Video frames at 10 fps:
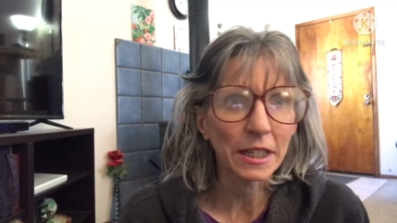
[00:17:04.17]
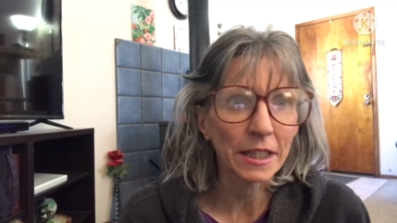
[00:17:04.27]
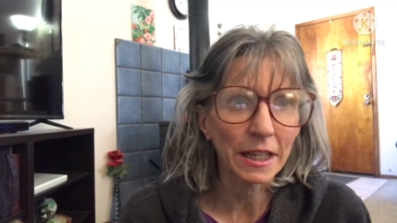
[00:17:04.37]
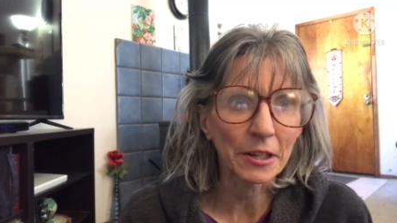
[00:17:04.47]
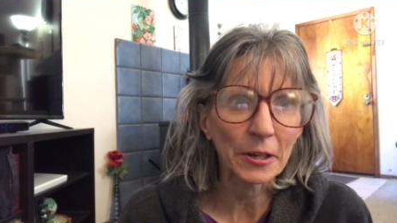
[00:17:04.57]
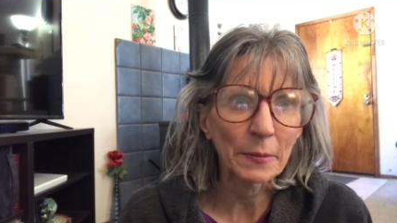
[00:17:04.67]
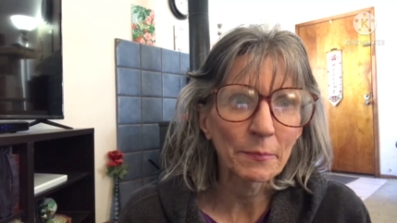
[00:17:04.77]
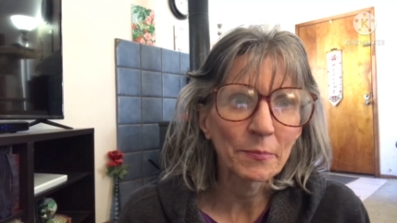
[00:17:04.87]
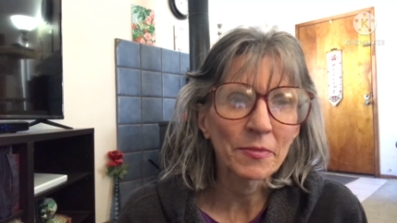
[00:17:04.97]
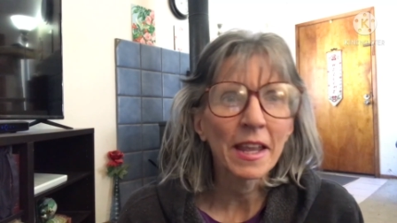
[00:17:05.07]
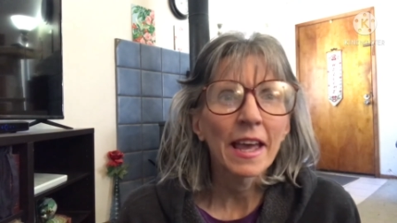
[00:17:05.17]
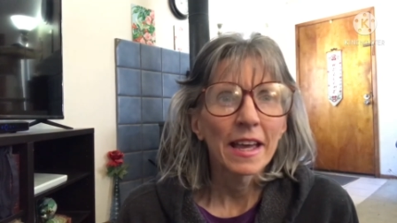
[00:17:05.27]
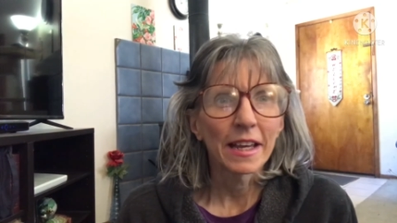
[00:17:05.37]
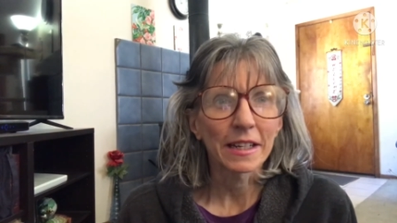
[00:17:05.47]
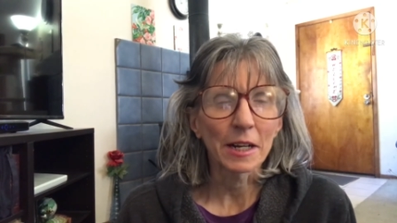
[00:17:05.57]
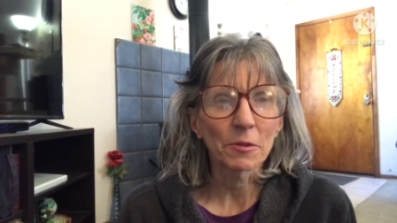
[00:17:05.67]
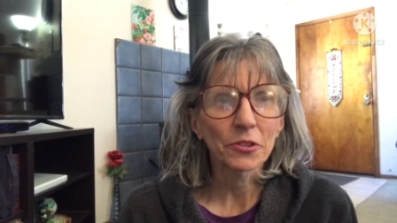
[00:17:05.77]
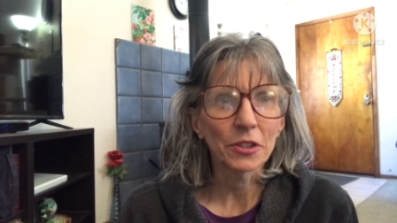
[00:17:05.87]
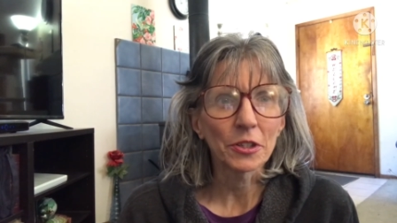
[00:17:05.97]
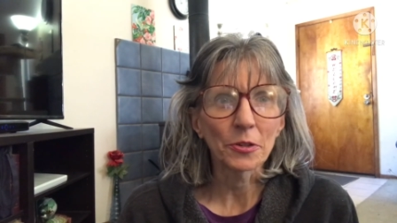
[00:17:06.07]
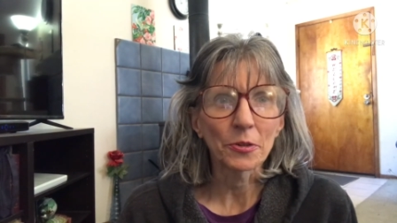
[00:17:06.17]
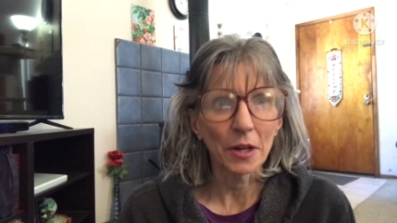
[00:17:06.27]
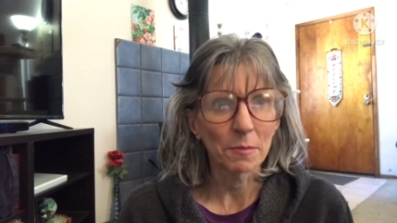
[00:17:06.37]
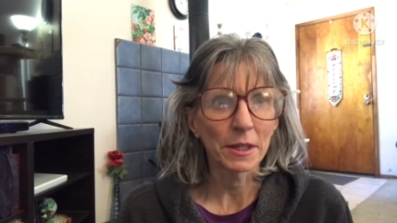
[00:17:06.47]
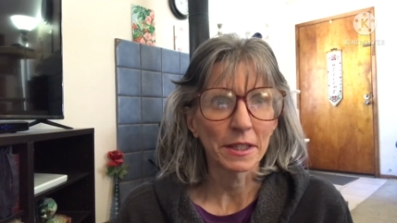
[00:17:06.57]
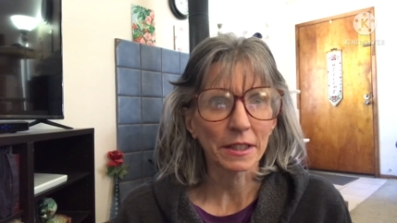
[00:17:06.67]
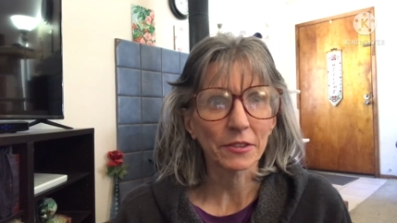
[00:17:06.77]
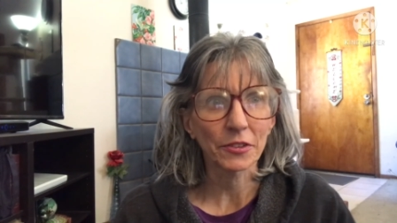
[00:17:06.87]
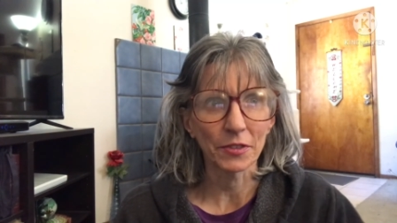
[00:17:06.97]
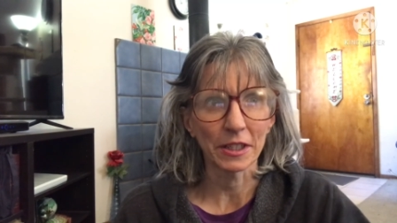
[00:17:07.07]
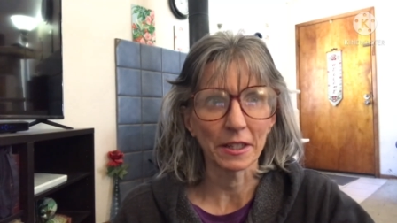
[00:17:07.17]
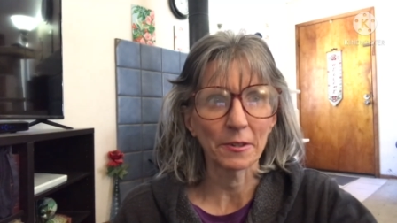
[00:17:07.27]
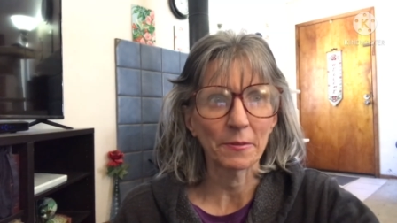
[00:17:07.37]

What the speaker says: care, and I will see you on my next video.